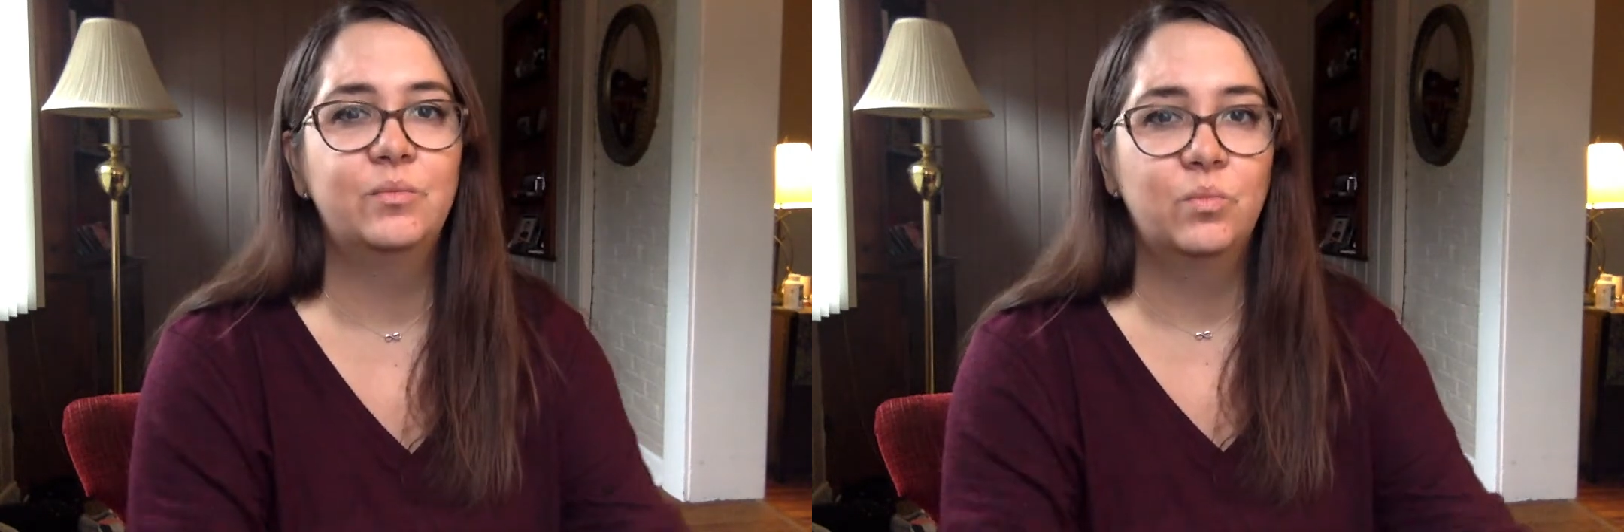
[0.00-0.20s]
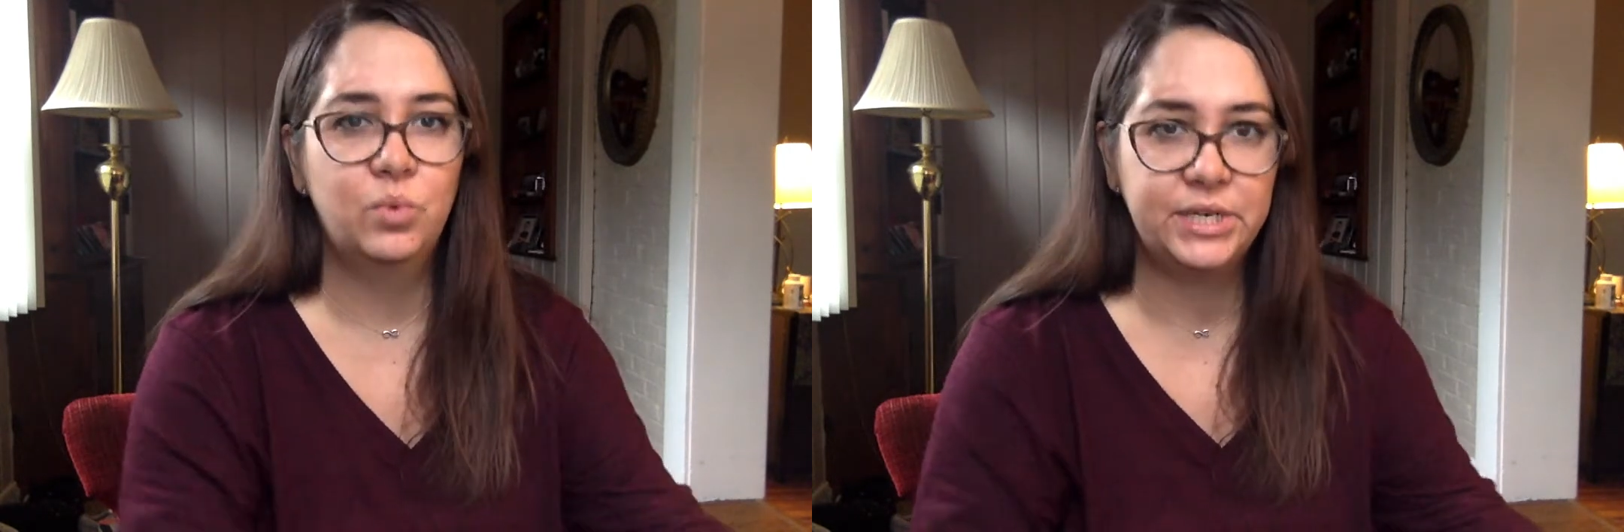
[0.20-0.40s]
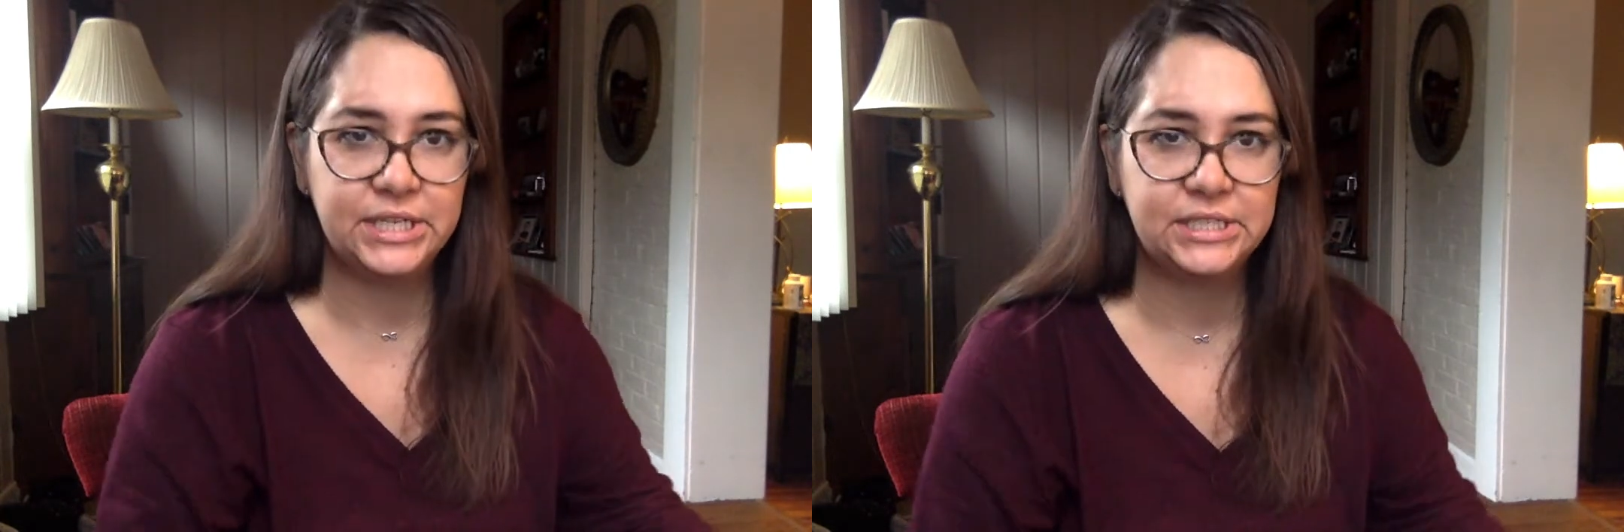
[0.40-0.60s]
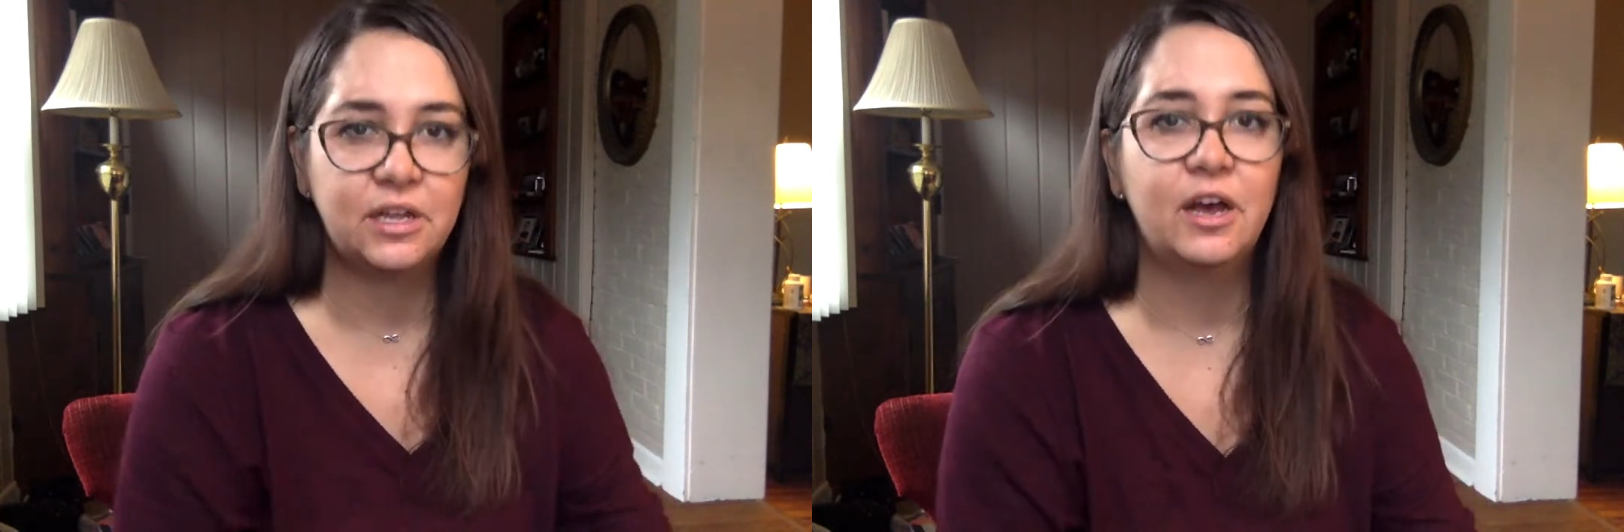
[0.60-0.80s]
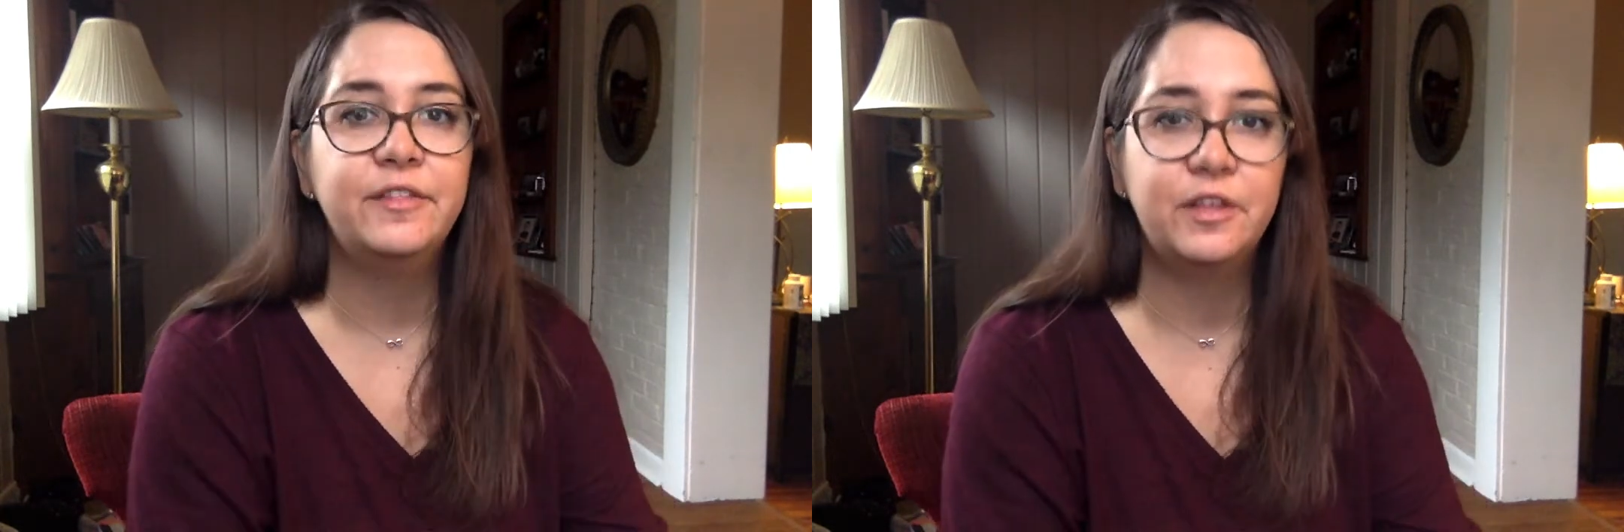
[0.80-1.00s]
would
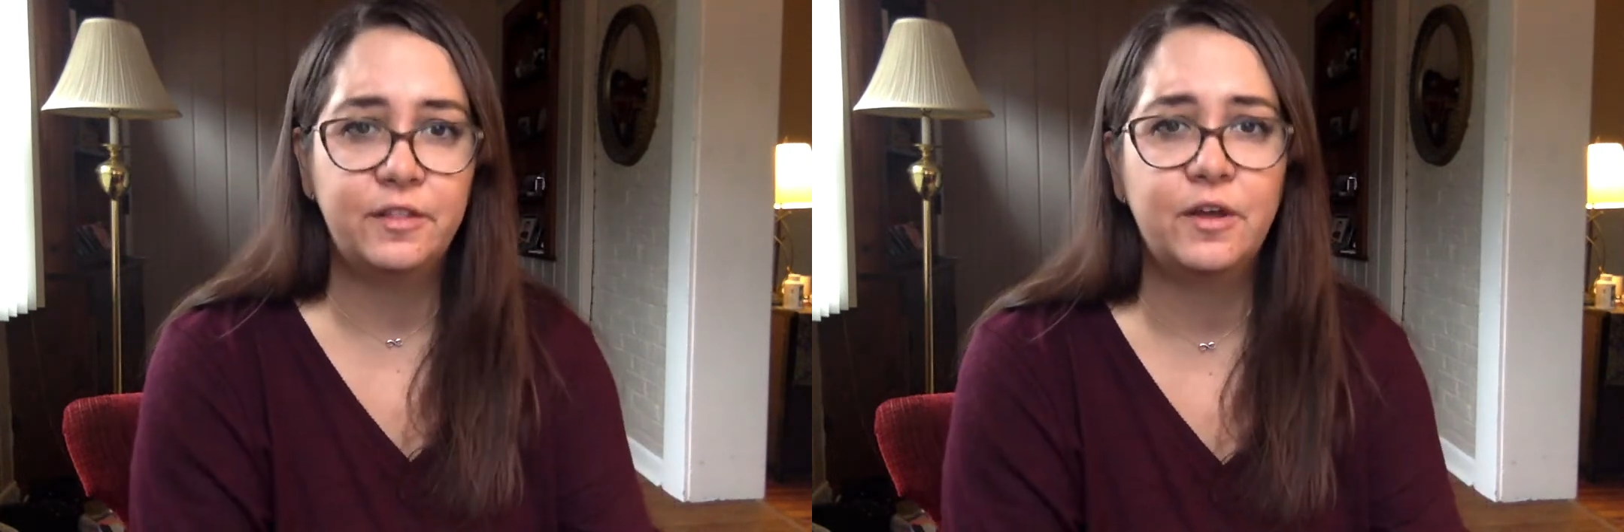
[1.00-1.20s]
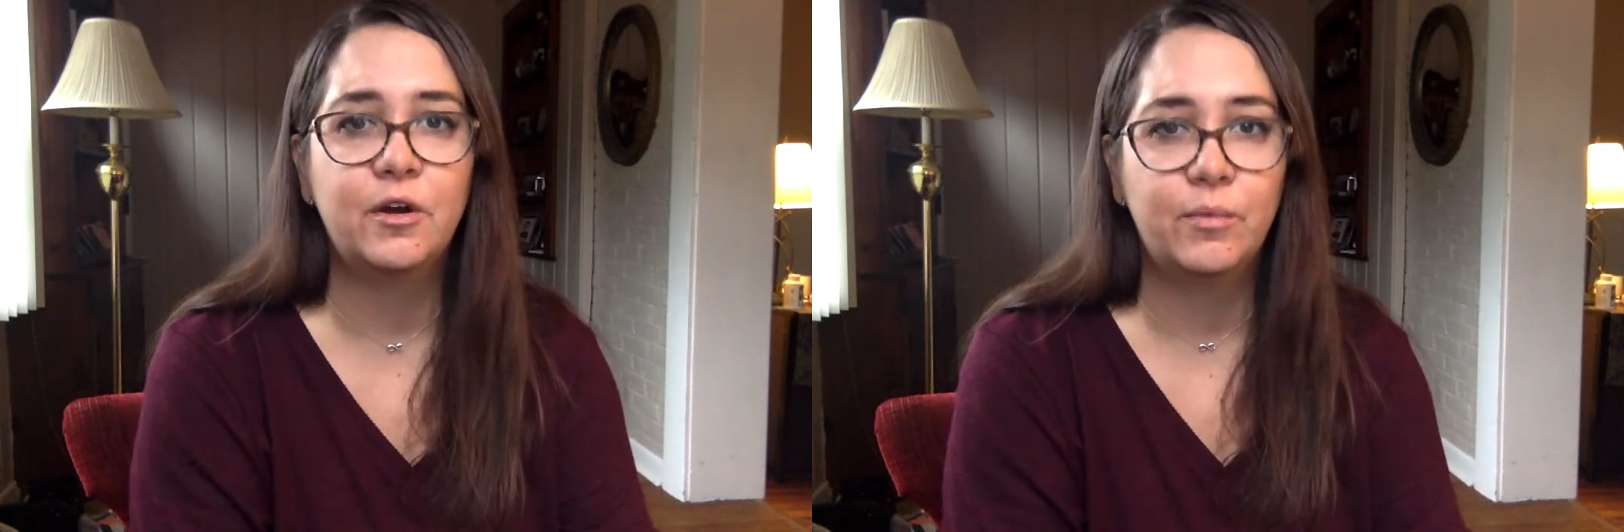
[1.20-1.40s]
decide that they're